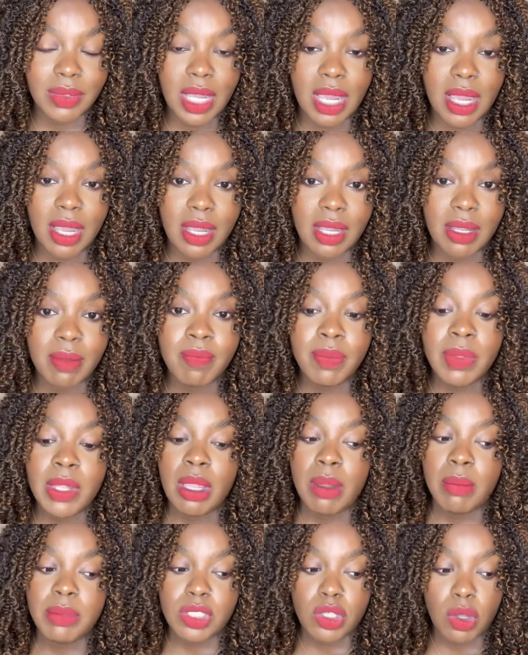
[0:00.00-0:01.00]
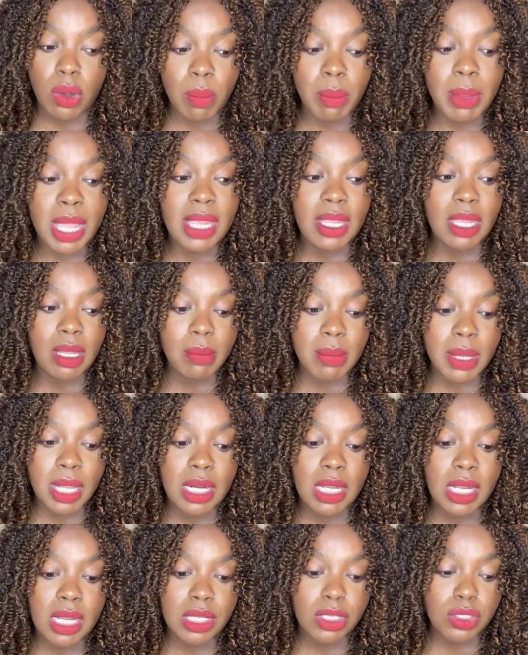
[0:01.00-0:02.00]
Okay, so making
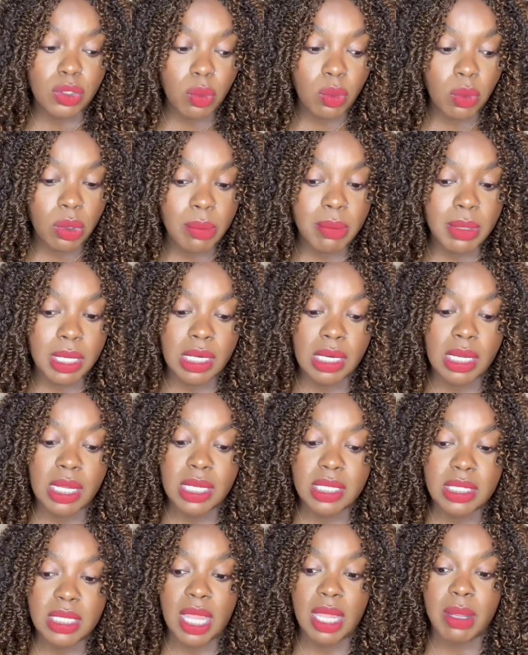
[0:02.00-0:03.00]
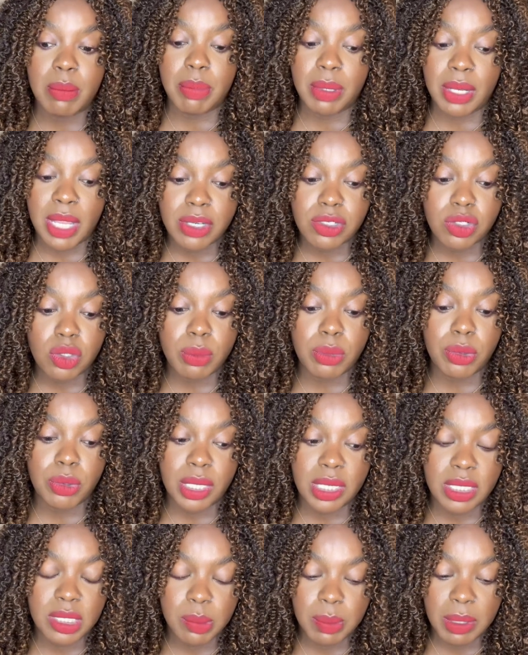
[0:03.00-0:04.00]
money as a woman is a
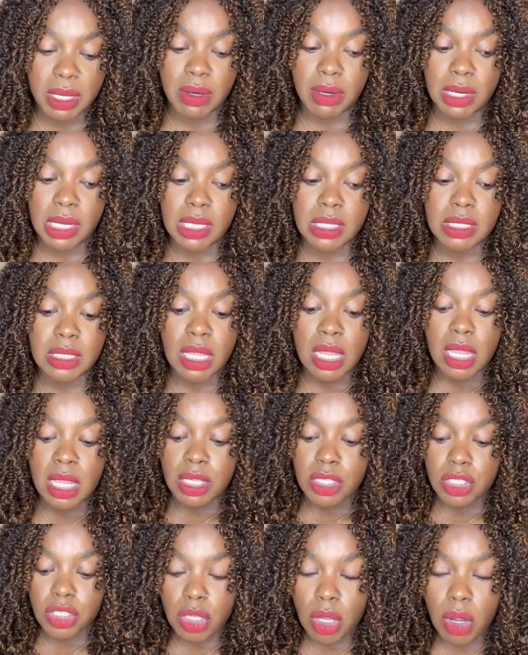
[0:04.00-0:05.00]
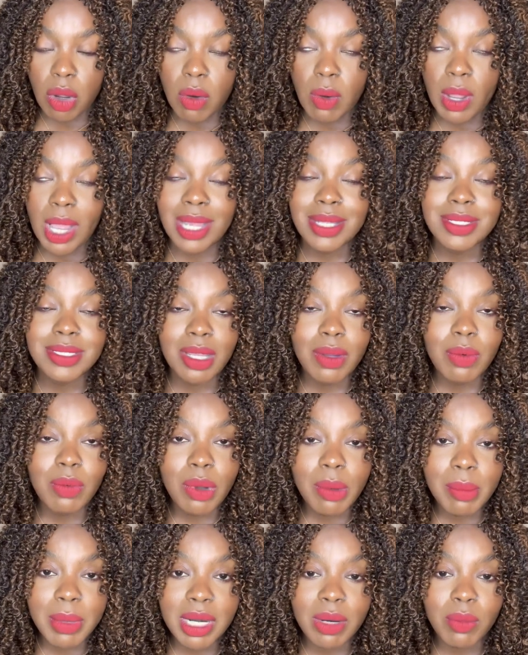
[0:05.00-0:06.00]
pleasurable experience. So as a
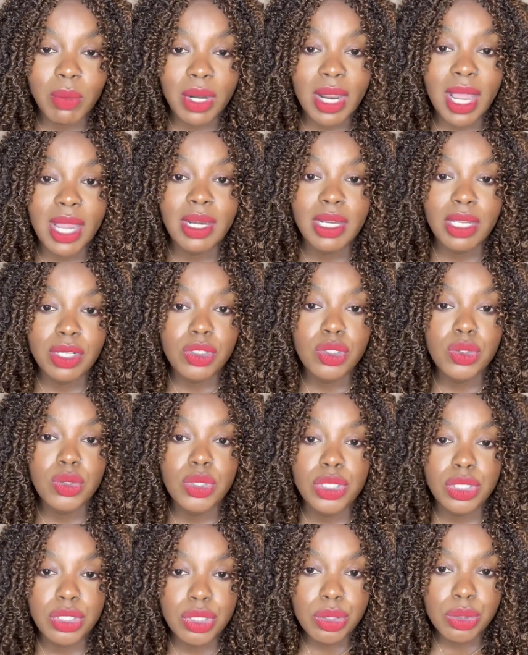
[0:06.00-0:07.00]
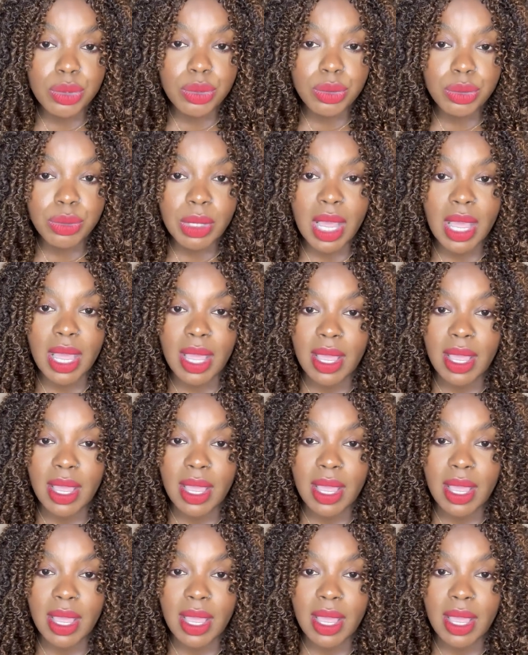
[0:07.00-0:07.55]
woman, what I need you to do,